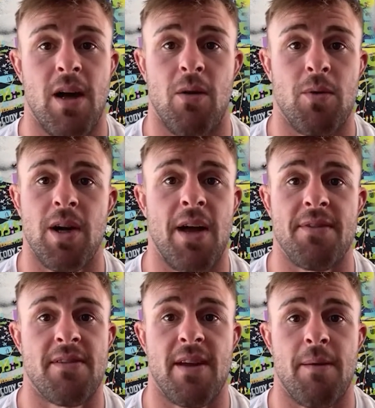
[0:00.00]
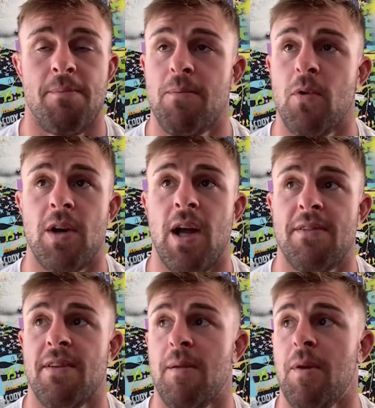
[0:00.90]
we're not the same. We're not
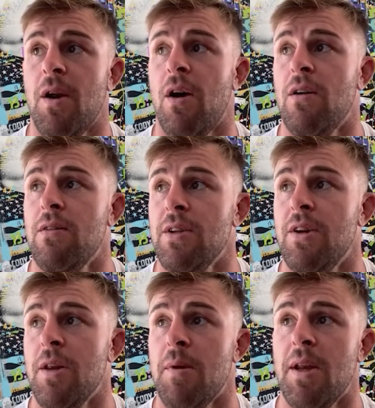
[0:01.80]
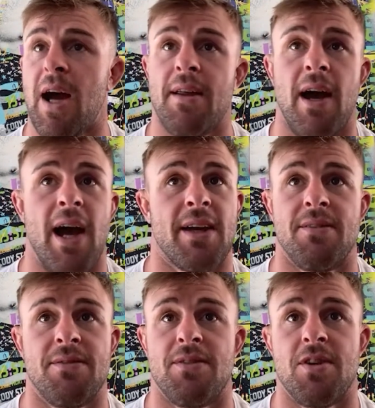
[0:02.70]
the same. You know what I
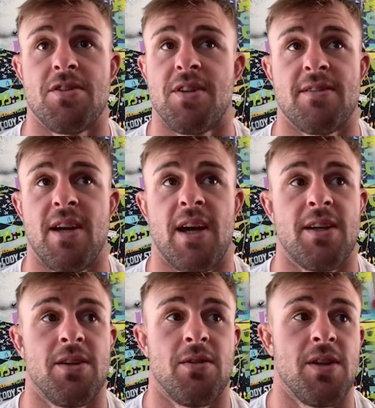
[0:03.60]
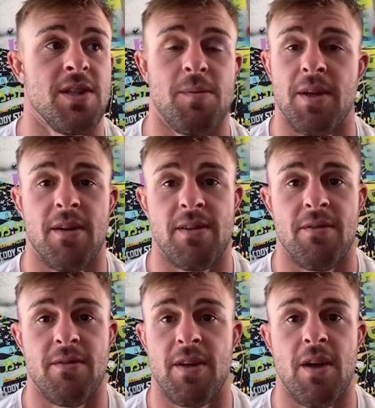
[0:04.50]
mean? There's things I can do that Jimmie
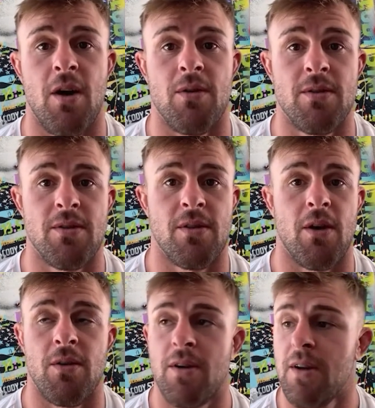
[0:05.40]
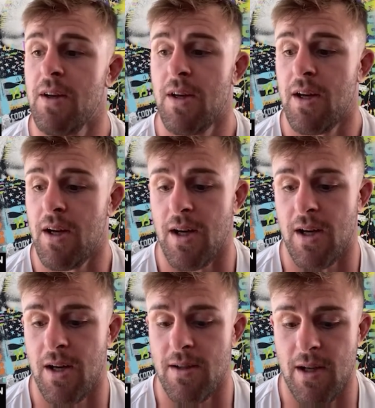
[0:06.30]
doesn't even know. So,
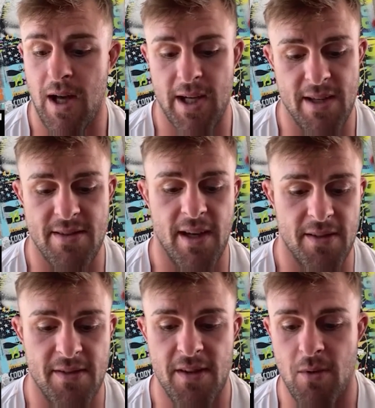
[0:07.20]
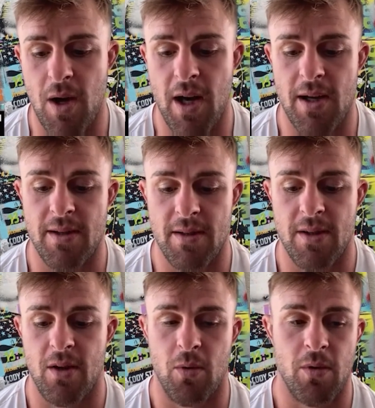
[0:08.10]
I guess I could see why,
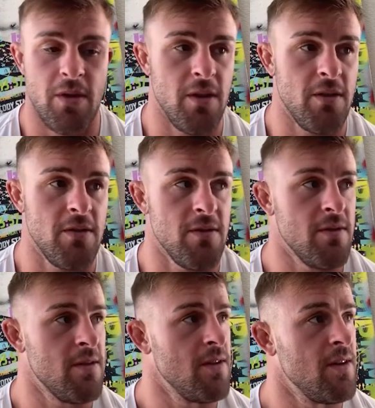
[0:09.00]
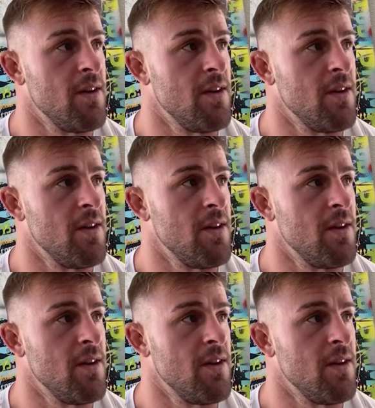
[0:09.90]
with his